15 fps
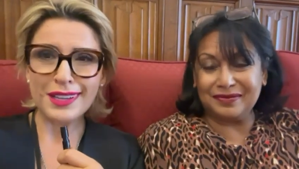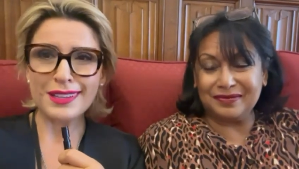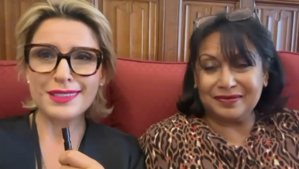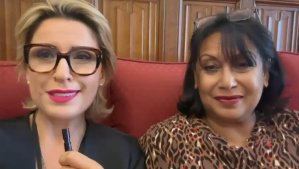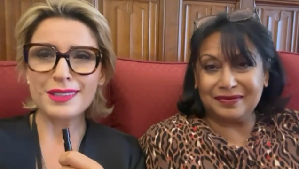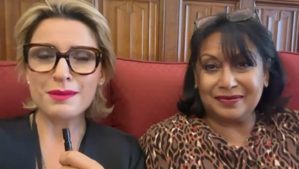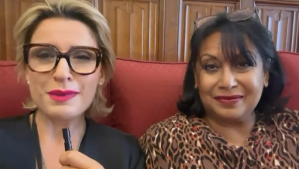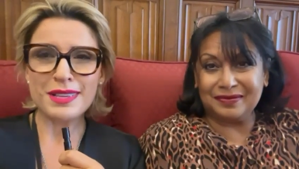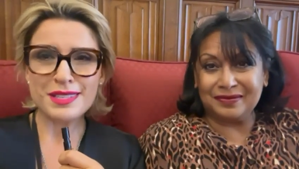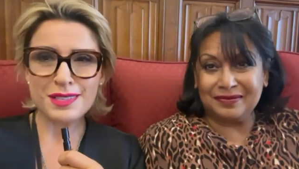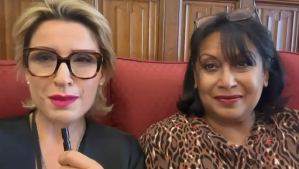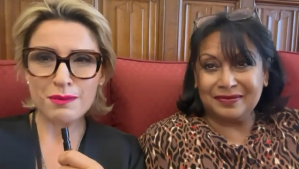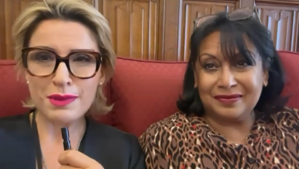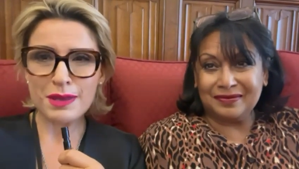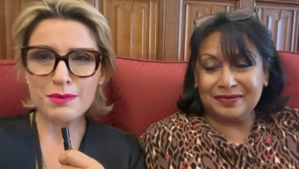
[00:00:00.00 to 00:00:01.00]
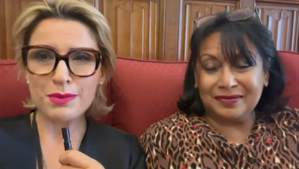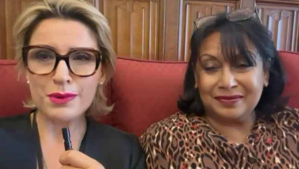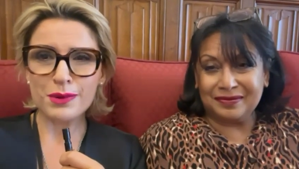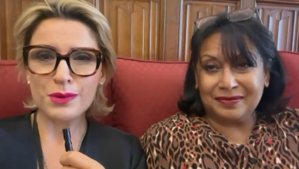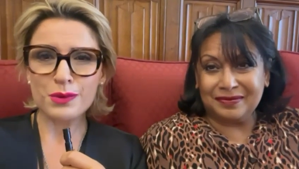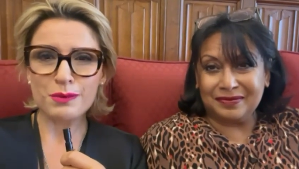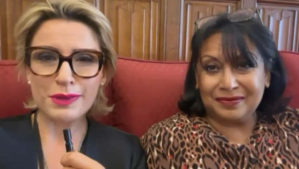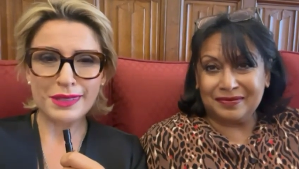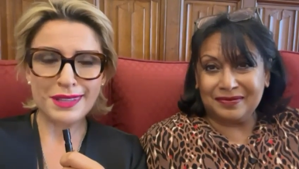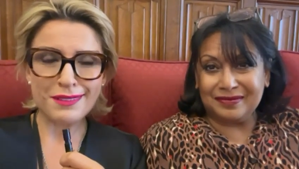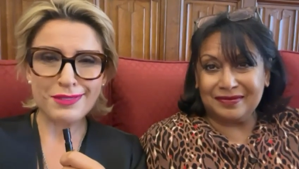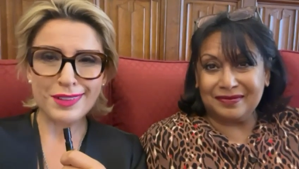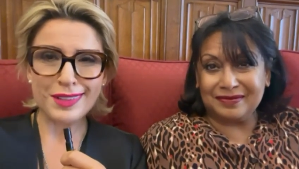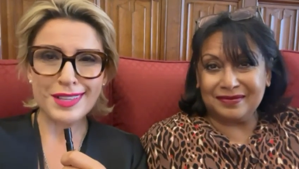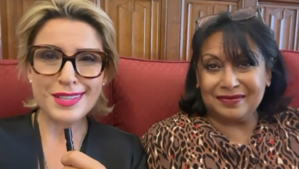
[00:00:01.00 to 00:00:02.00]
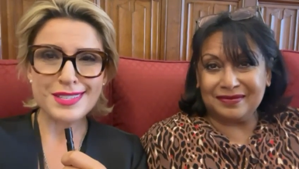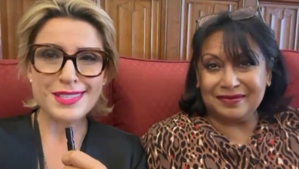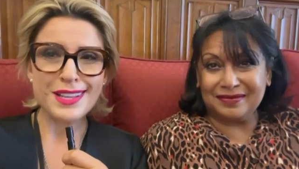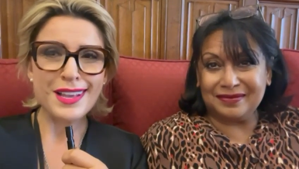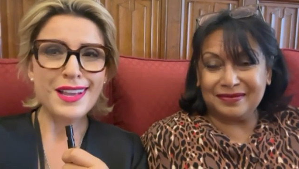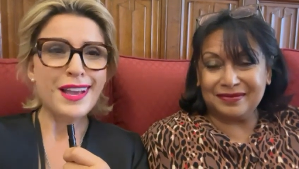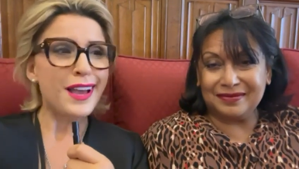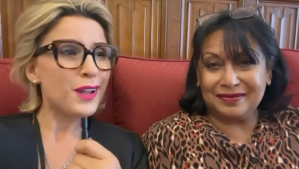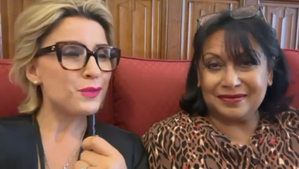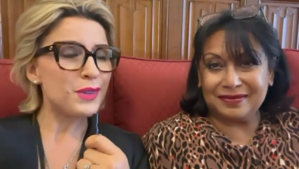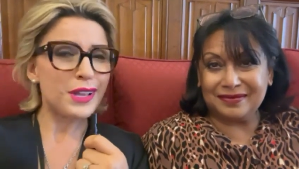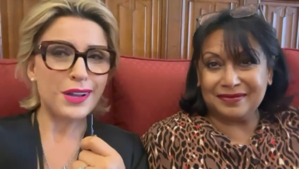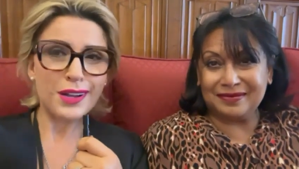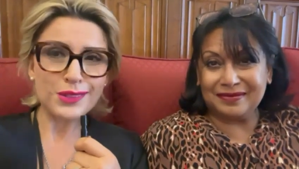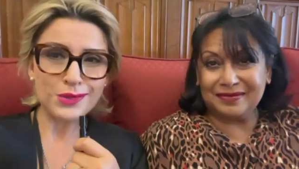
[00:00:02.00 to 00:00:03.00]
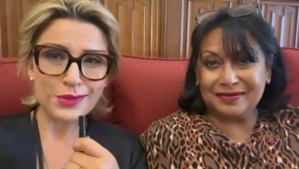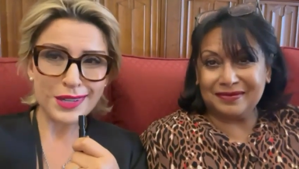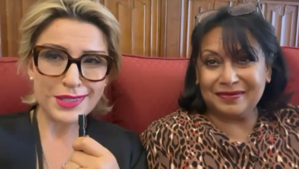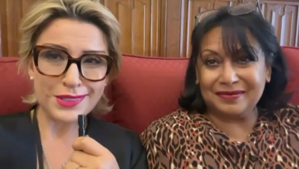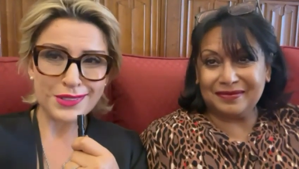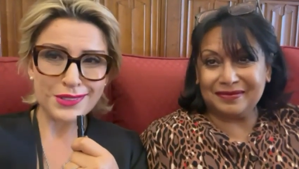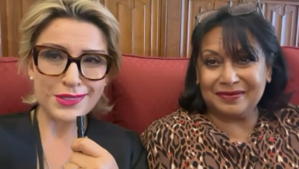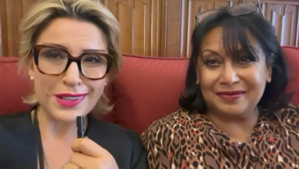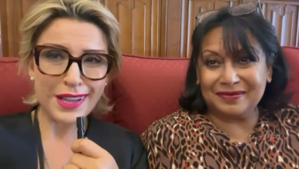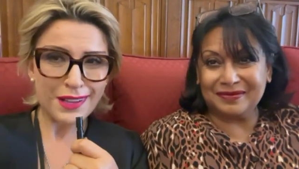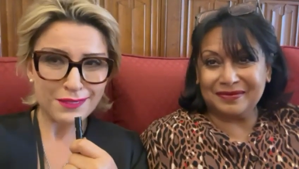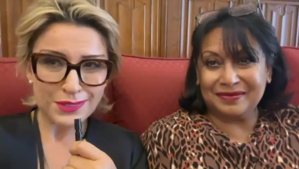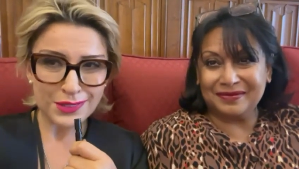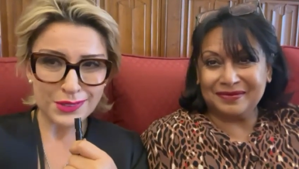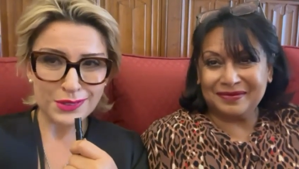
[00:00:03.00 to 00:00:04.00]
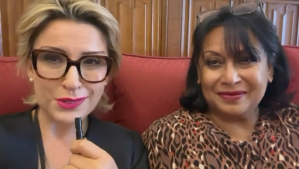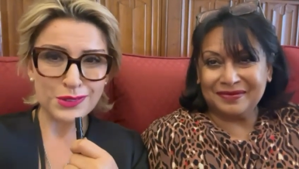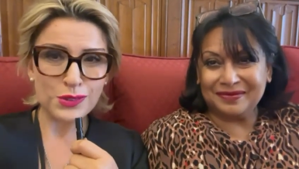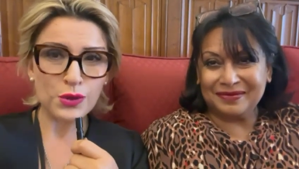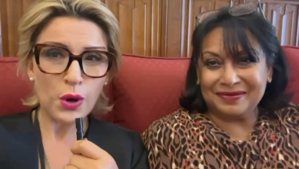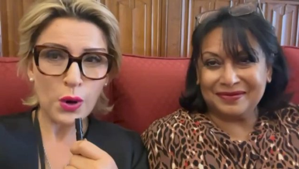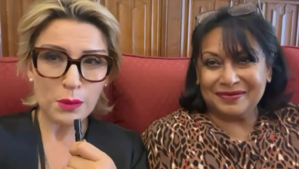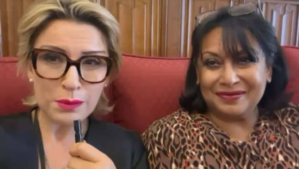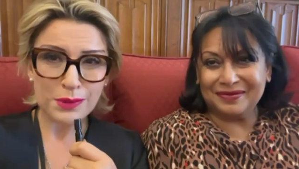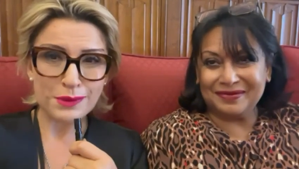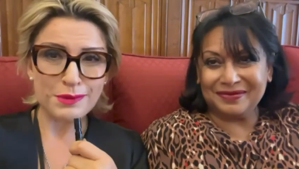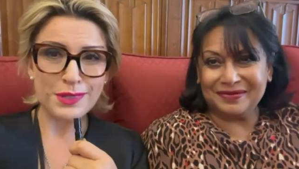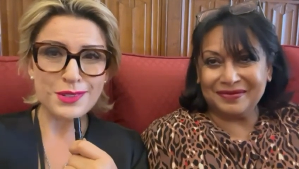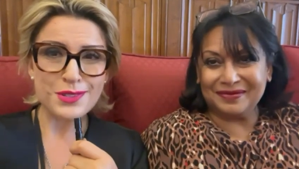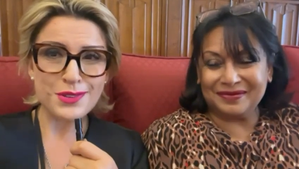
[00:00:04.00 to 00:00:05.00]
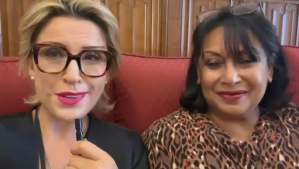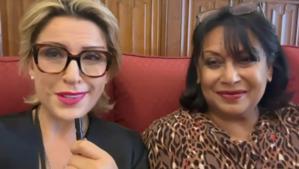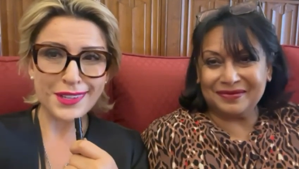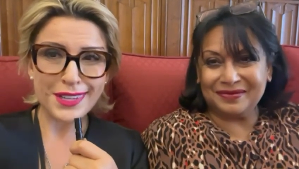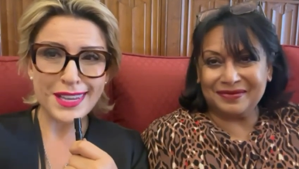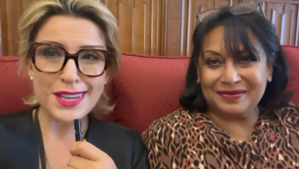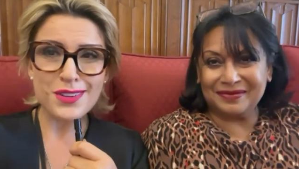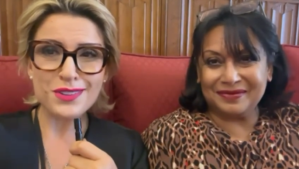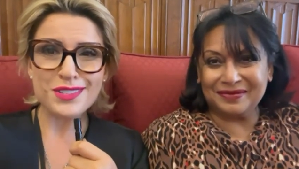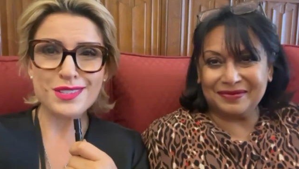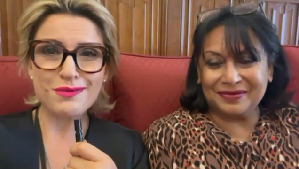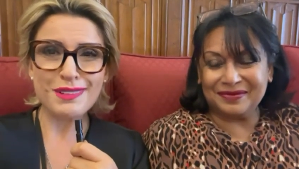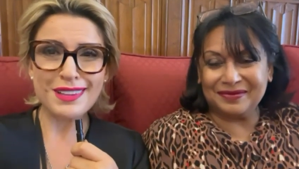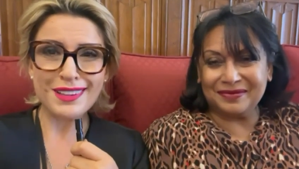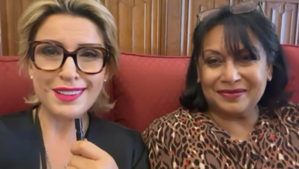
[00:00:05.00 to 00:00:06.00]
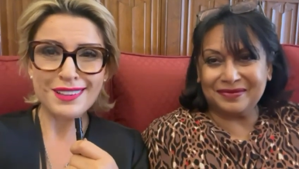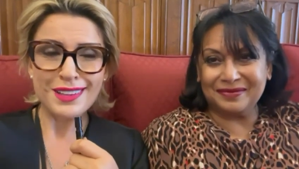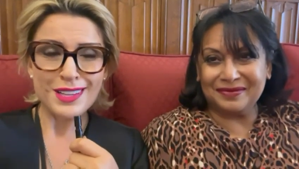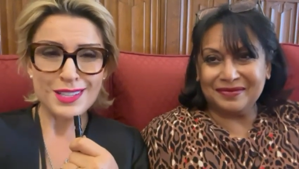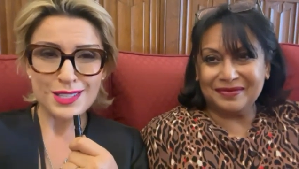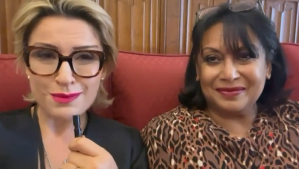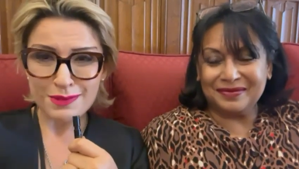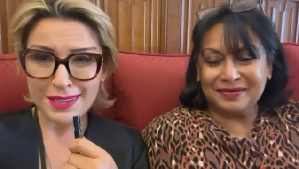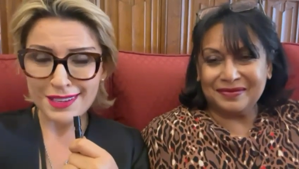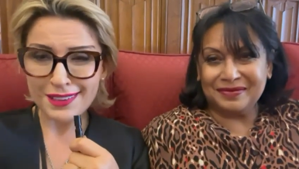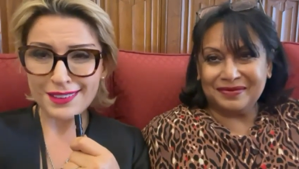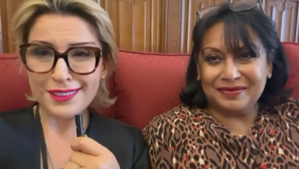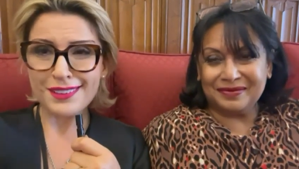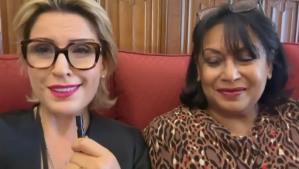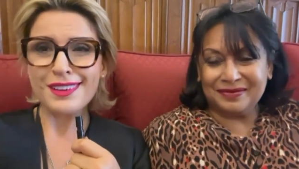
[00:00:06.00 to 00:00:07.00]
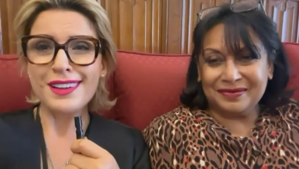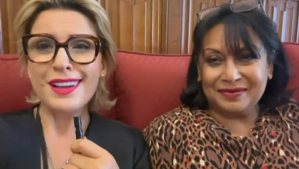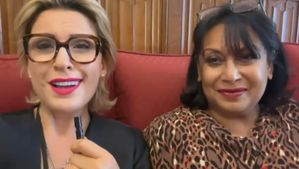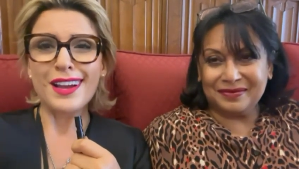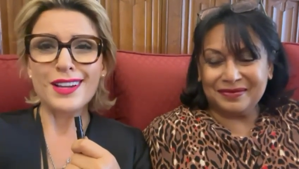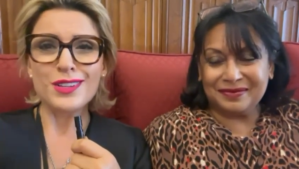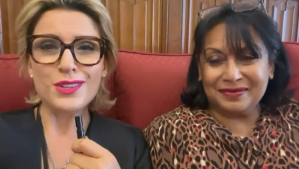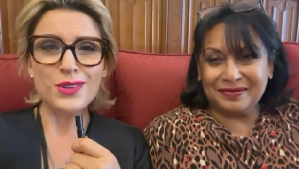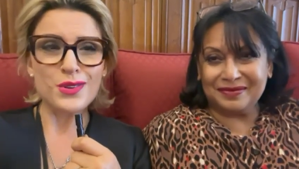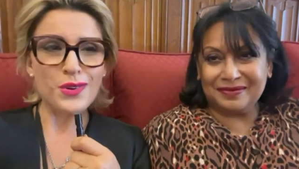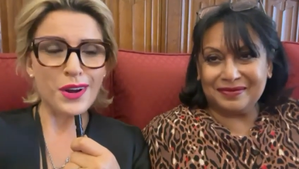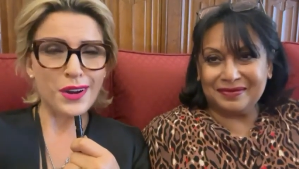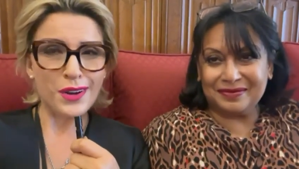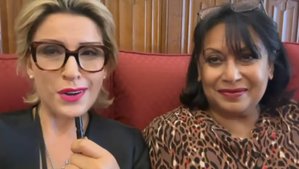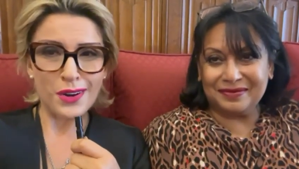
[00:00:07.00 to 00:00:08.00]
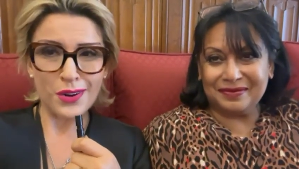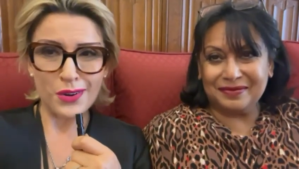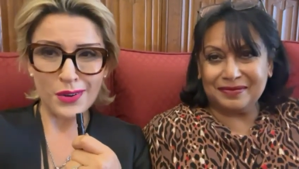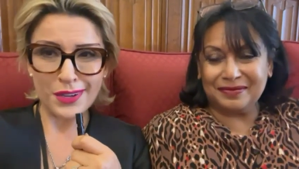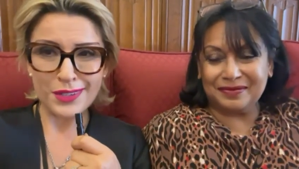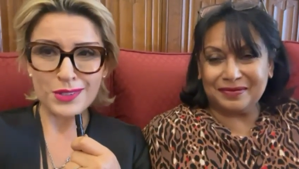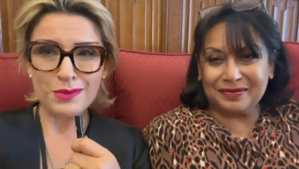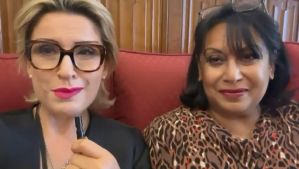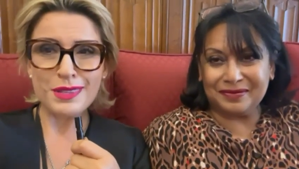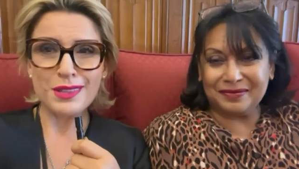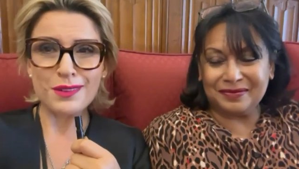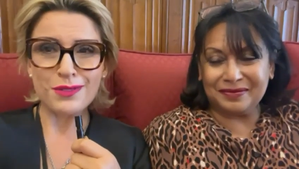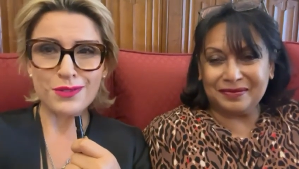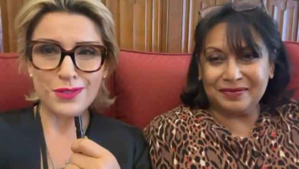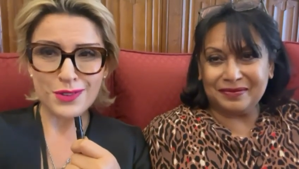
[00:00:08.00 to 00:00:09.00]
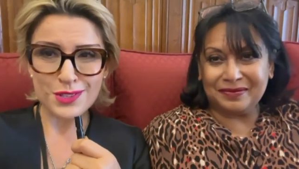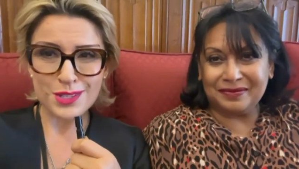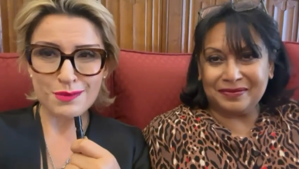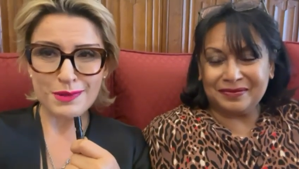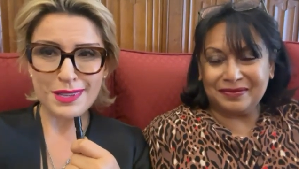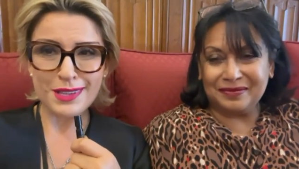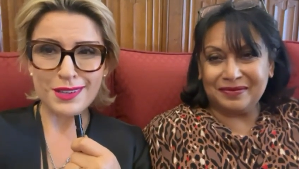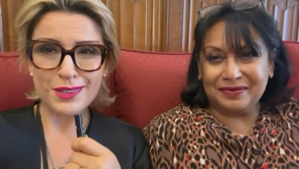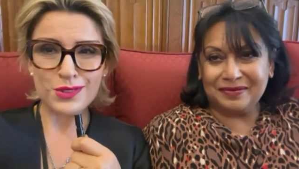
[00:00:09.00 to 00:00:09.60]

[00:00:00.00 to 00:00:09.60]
Speaker 1: and amazing people who believe on this, and we can't wait to have you to open, because you're the keynote speak speaker and you are going to be the first speaker